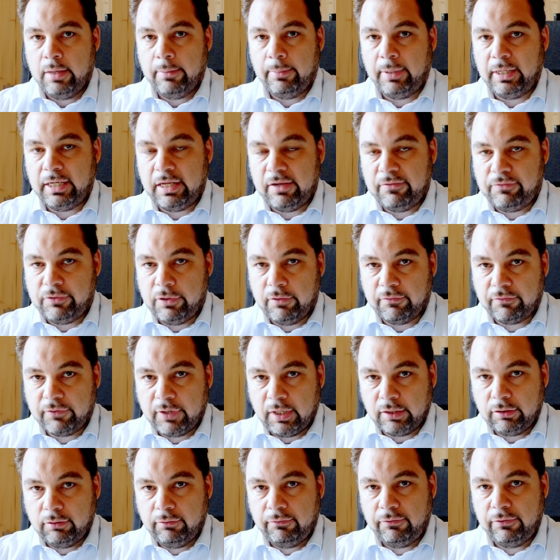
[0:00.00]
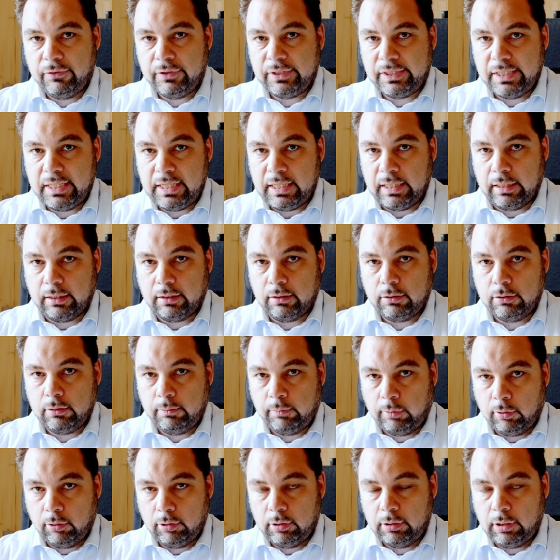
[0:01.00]
But if you've got the physique to
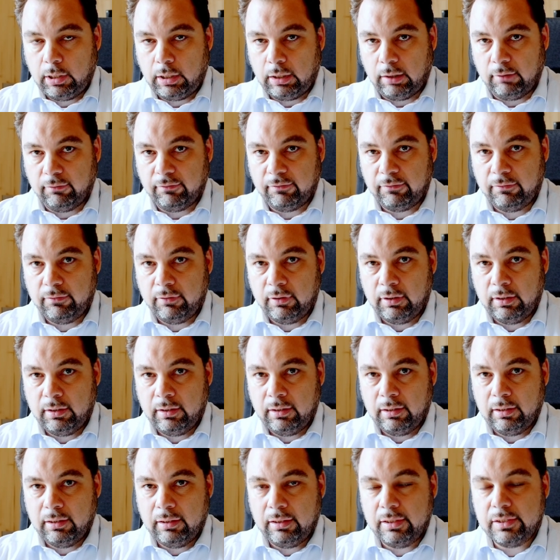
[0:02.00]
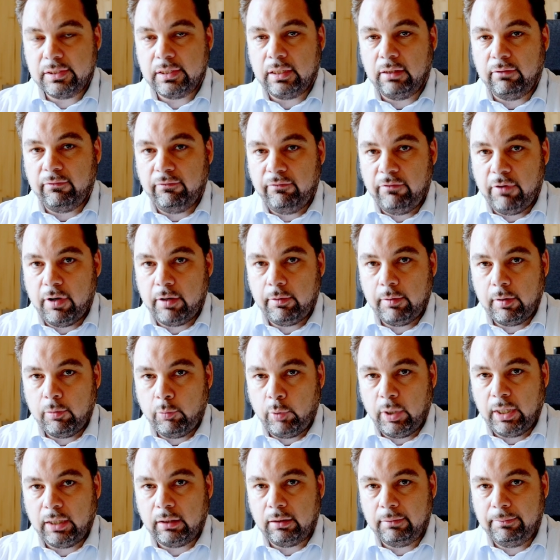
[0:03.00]
pull it off, this can very
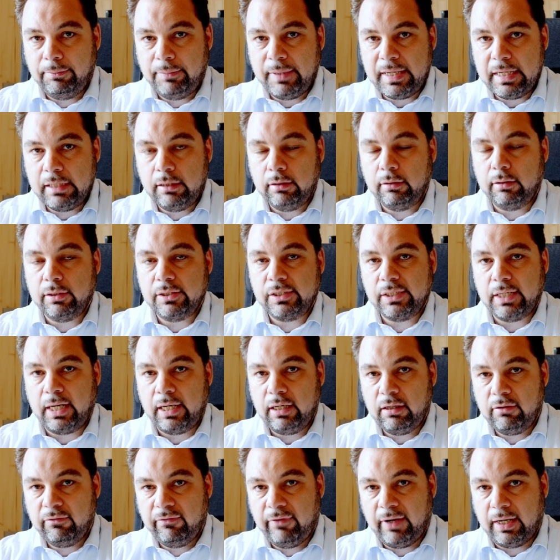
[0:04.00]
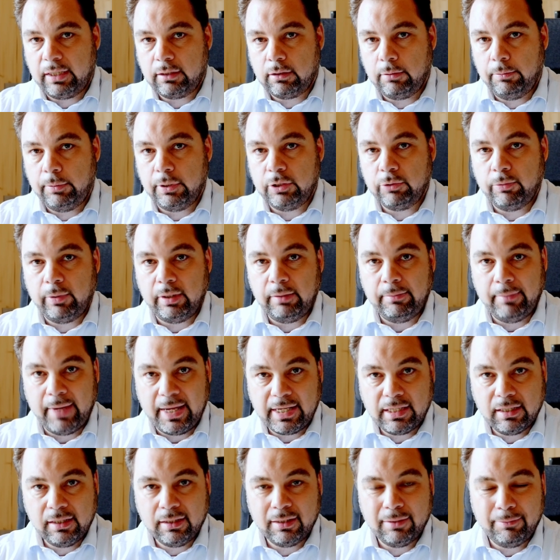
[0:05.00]
well be the deciding factor between
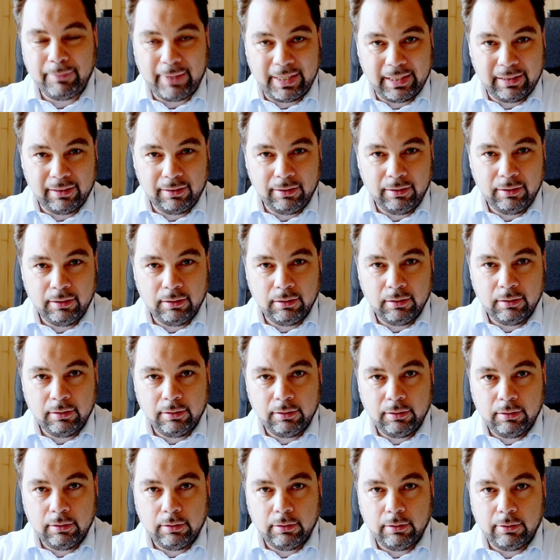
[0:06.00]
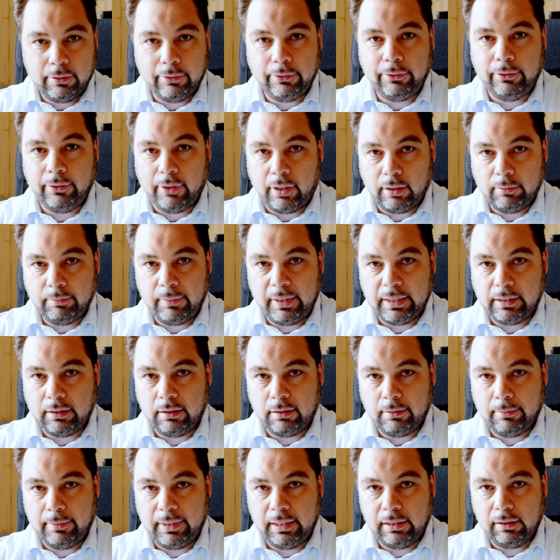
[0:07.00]
making a medal or not
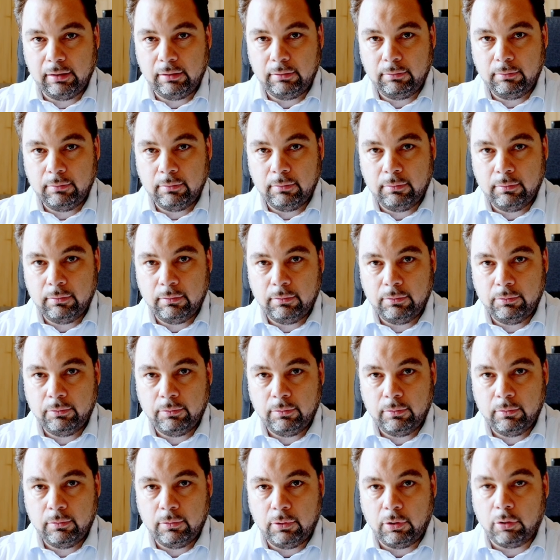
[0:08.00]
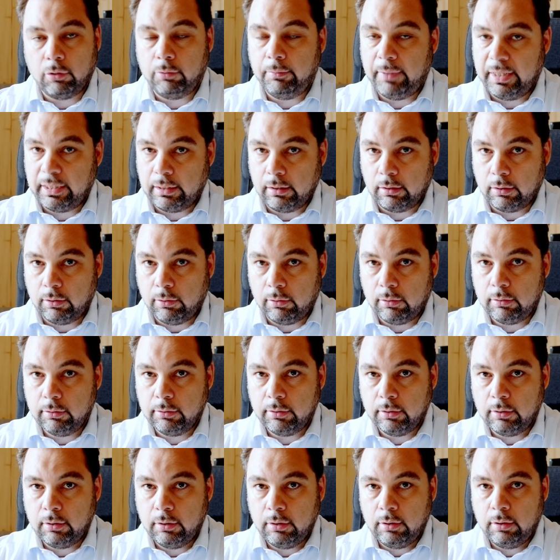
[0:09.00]
making a medal, or making
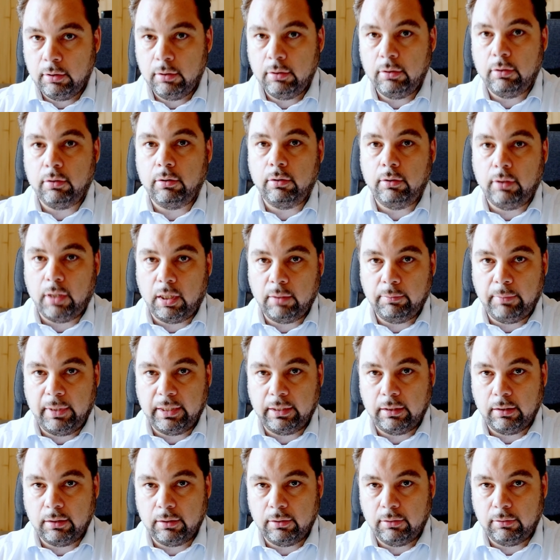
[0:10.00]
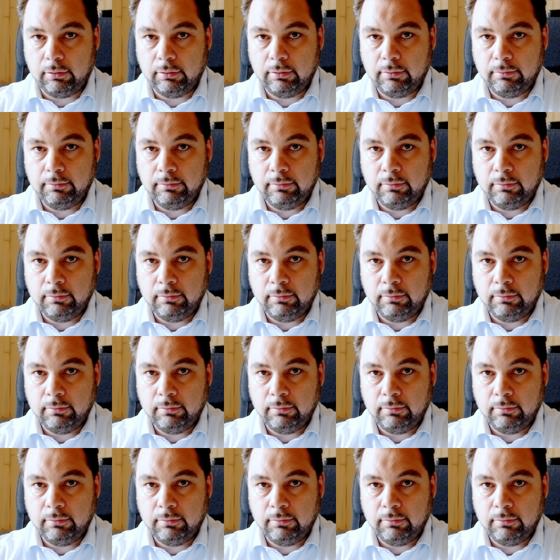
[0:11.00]
gold or not making gold.